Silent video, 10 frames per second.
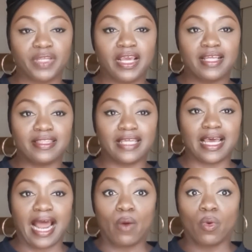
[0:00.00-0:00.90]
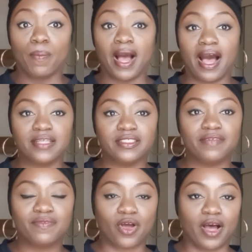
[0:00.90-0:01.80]
that our positive
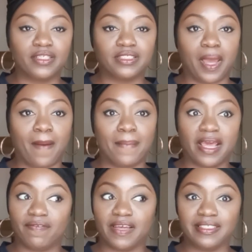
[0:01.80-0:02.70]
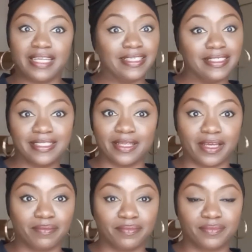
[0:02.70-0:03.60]
thoughts manifest instantly,
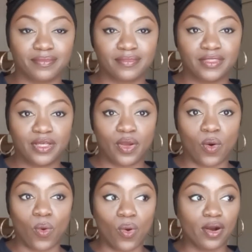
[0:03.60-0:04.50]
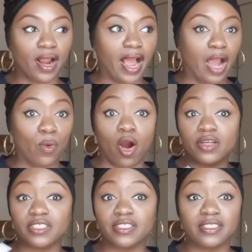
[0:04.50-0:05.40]
or our heart's
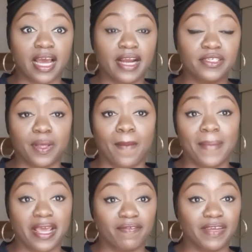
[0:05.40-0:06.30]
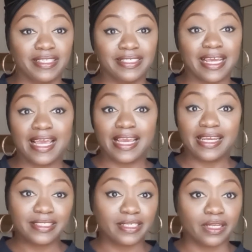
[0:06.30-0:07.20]
desires manifest
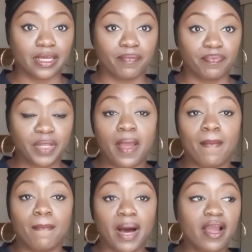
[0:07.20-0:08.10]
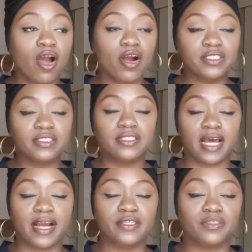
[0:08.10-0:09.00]
instantly. My heart's
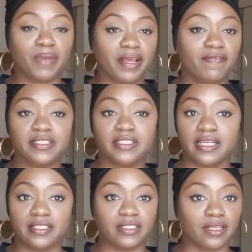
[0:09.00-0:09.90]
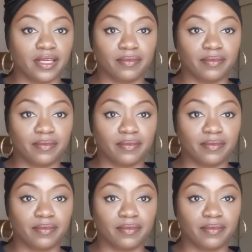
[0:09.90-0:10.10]
desires manifest instantly.